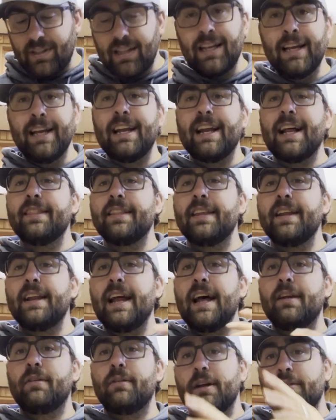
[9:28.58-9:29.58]
And on the
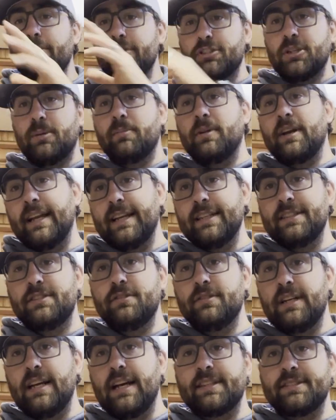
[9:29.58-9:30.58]
Ned rig, which I'm going to get to
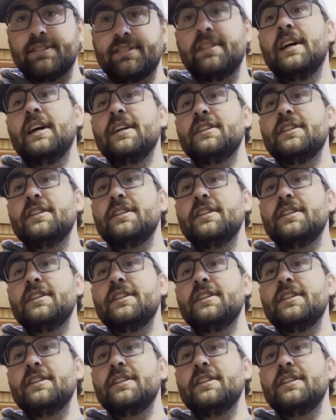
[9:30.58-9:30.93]
next,